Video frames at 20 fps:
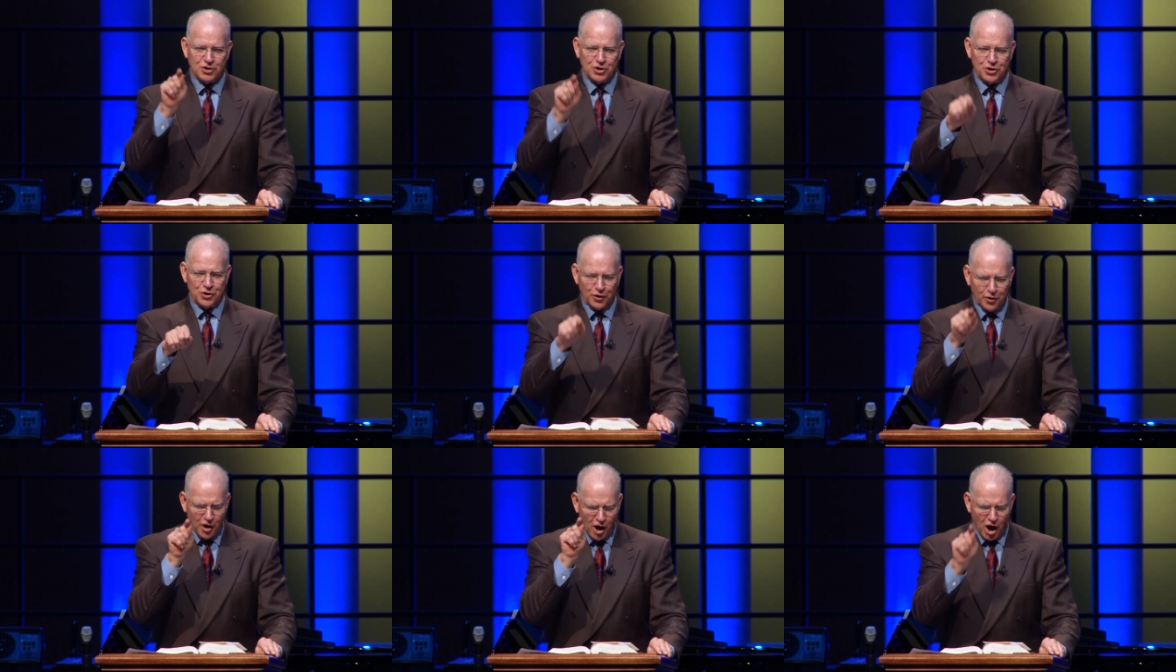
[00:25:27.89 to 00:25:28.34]

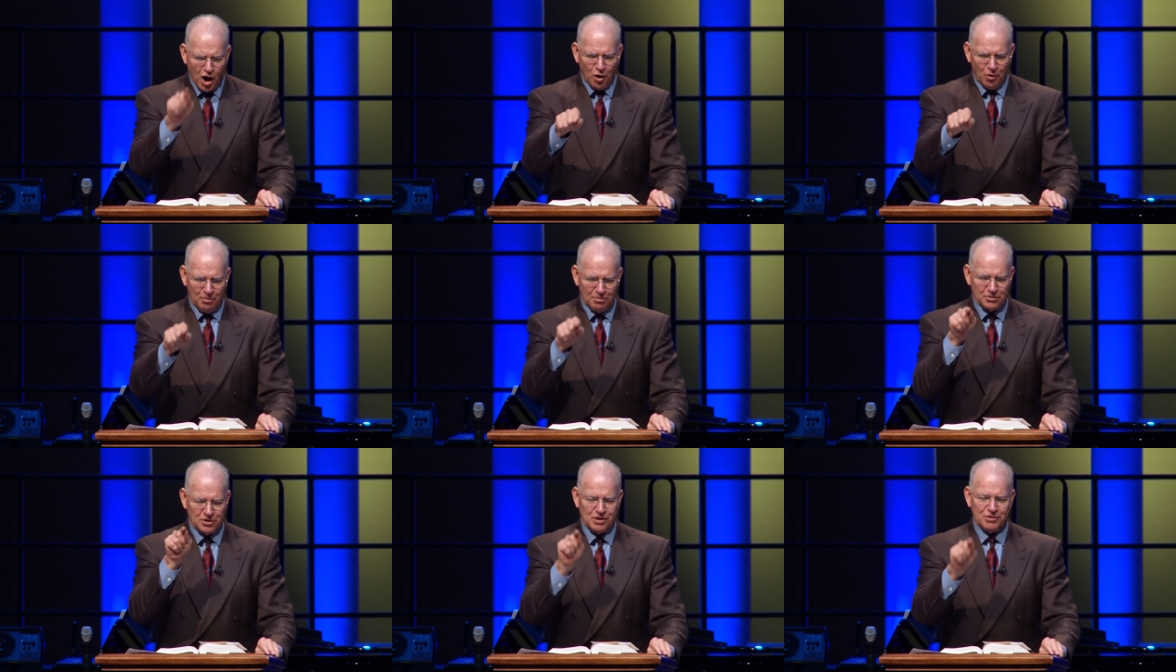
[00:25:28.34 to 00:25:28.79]
your
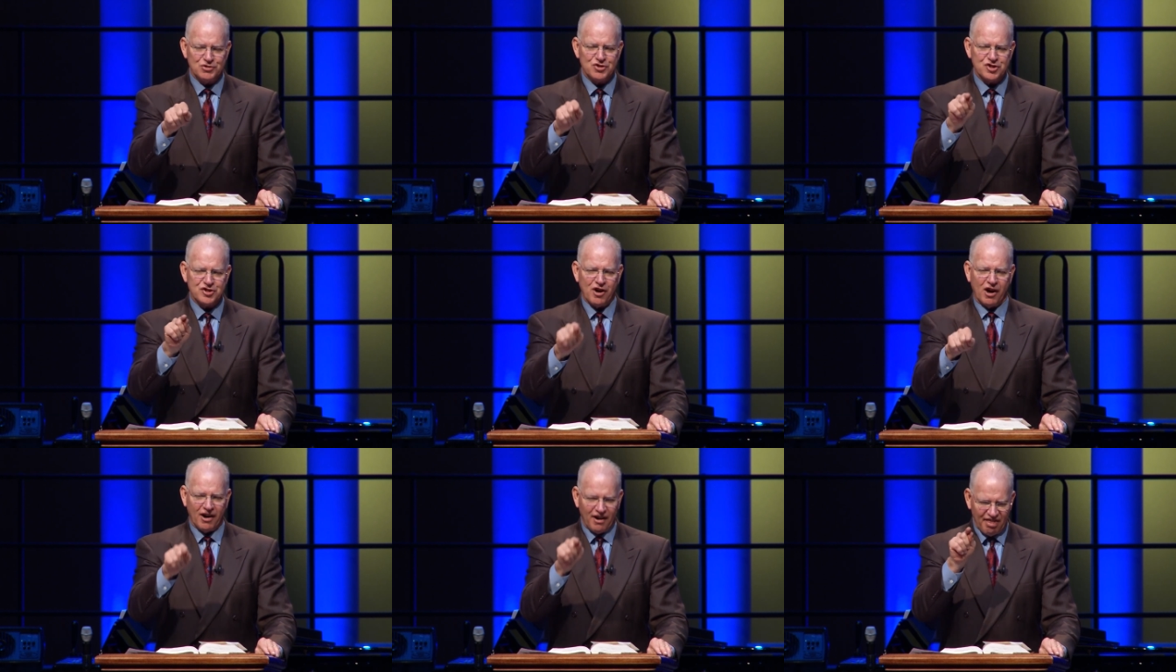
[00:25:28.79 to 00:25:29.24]
home, you
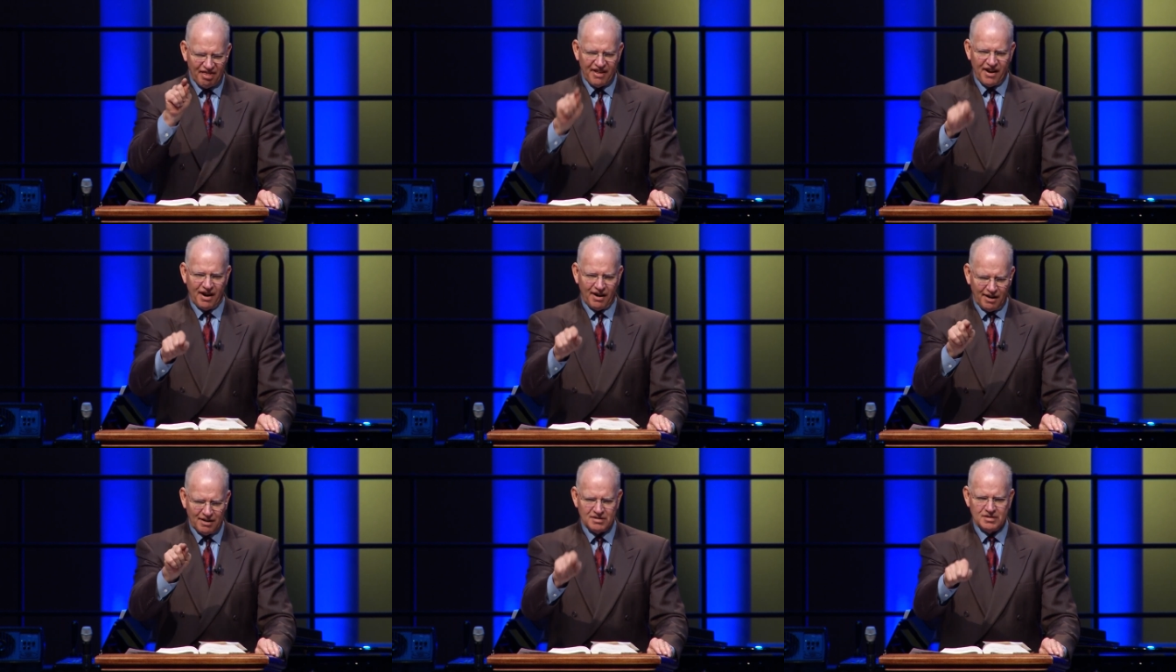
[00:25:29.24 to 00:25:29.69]
start
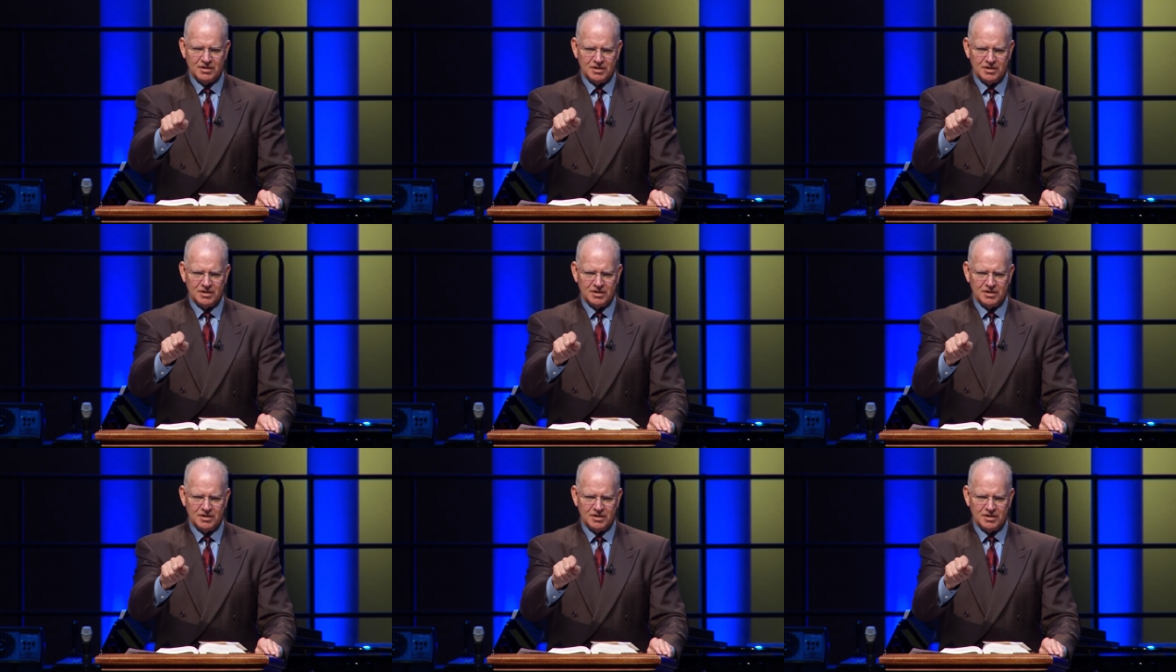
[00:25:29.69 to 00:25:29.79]
there.